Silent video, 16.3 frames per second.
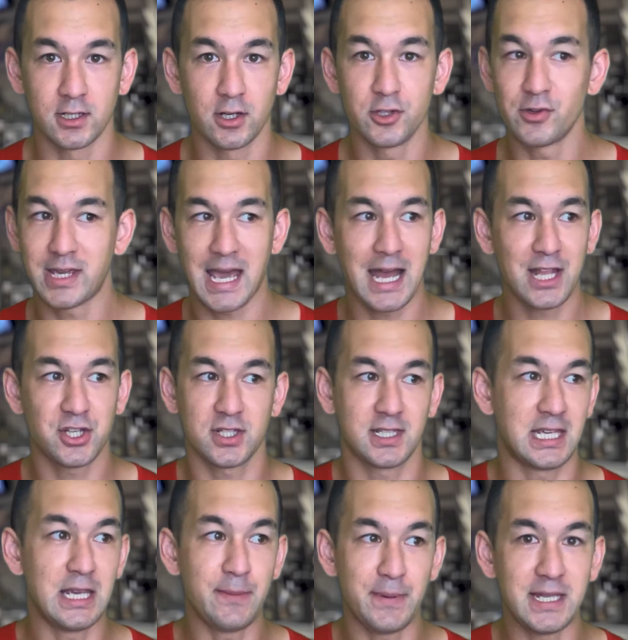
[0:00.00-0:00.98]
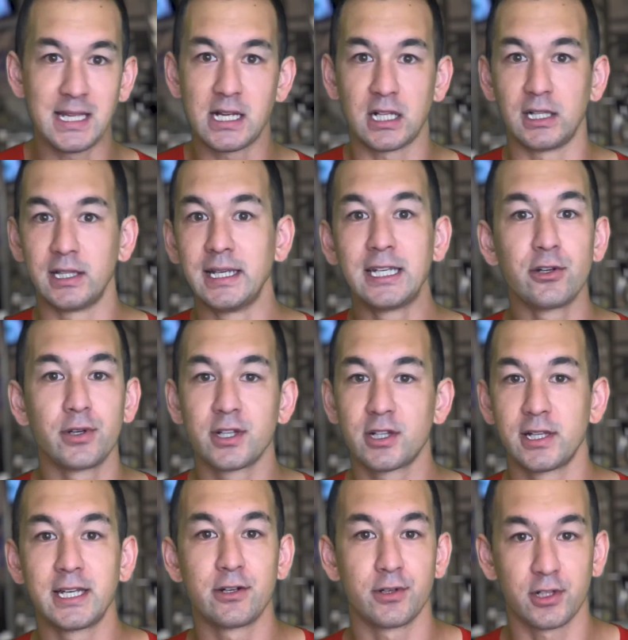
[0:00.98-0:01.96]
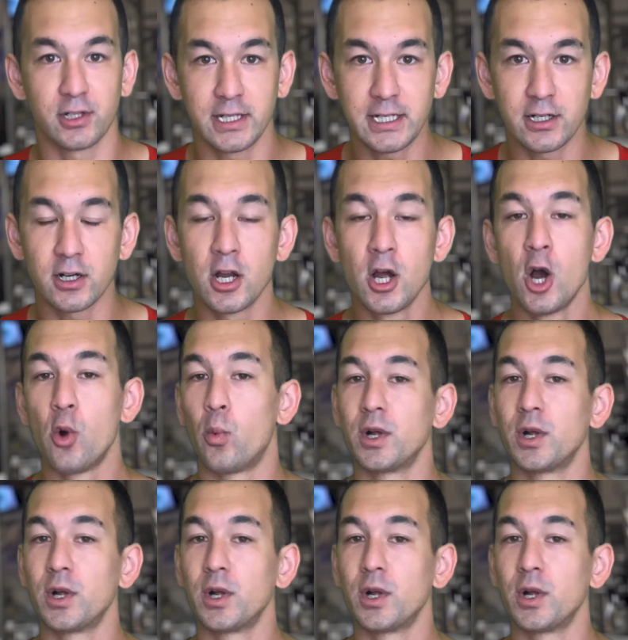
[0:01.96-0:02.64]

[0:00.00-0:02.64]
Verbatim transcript: You know, you can't just keep eating cleaner and cleaner and cleaner.